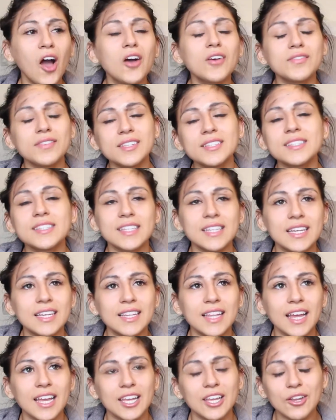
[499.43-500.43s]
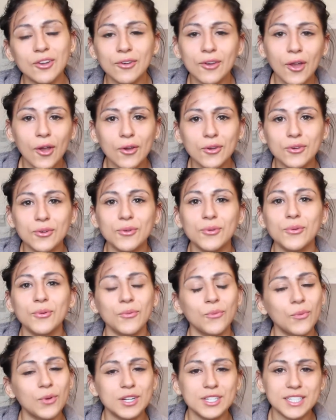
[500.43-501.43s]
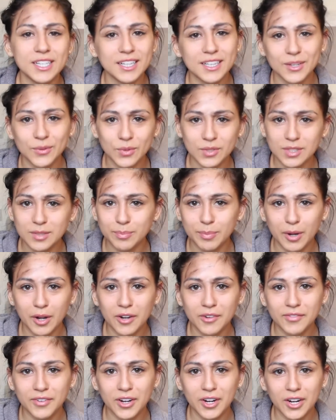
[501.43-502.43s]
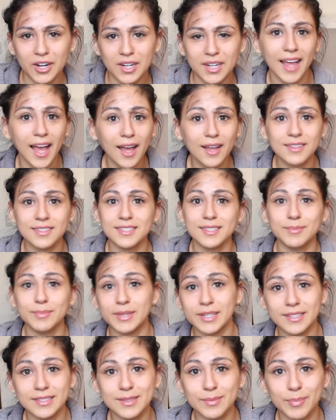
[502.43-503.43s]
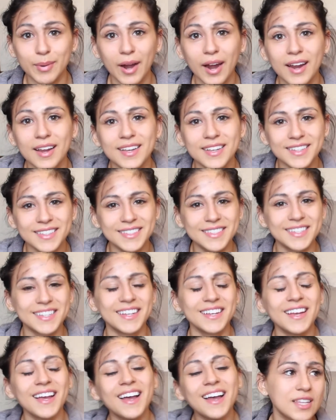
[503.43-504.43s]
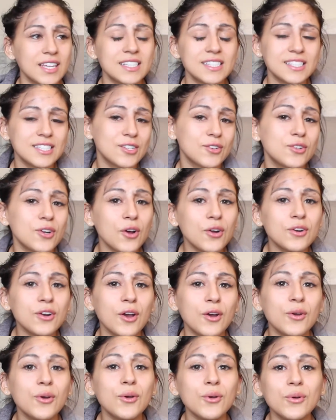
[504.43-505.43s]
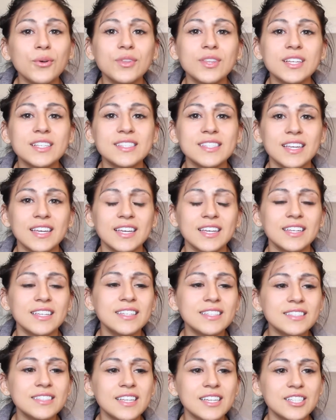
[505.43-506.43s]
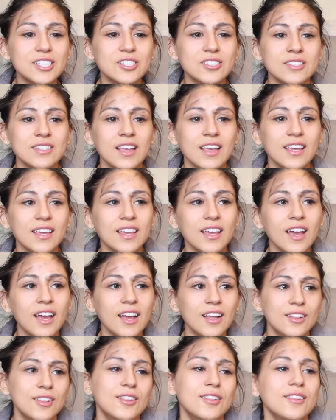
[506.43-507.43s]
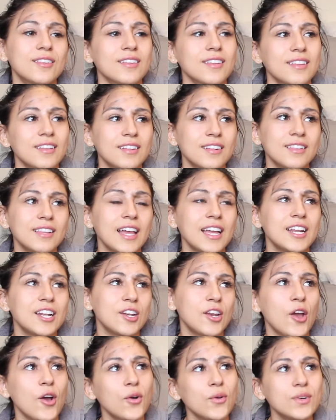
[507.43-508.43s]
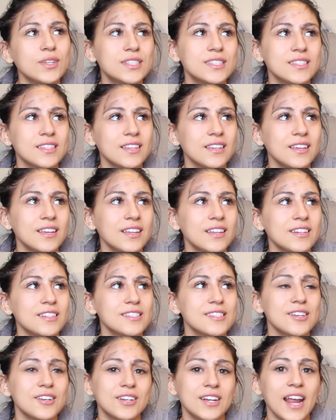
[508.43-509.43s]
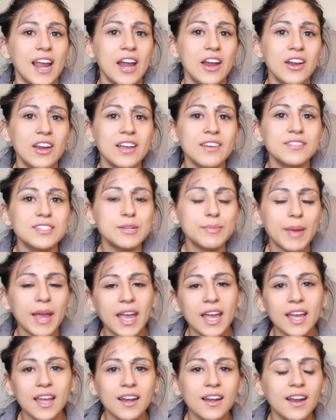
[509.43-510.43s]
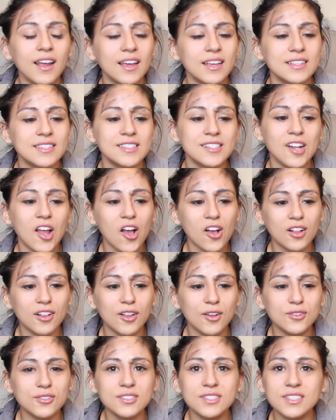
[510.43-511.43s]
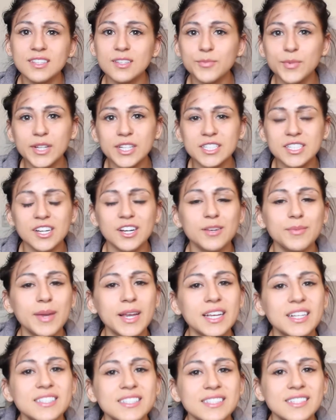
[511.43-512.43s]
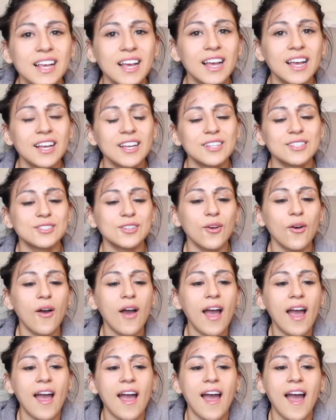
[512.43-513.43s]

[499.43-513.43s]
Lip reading: Obviously, like, you know, we're dealing with a pervert. That's a big surprise. They still don't know who this is. They just like know it's in a certain area of Japan. It's not close to the military base. So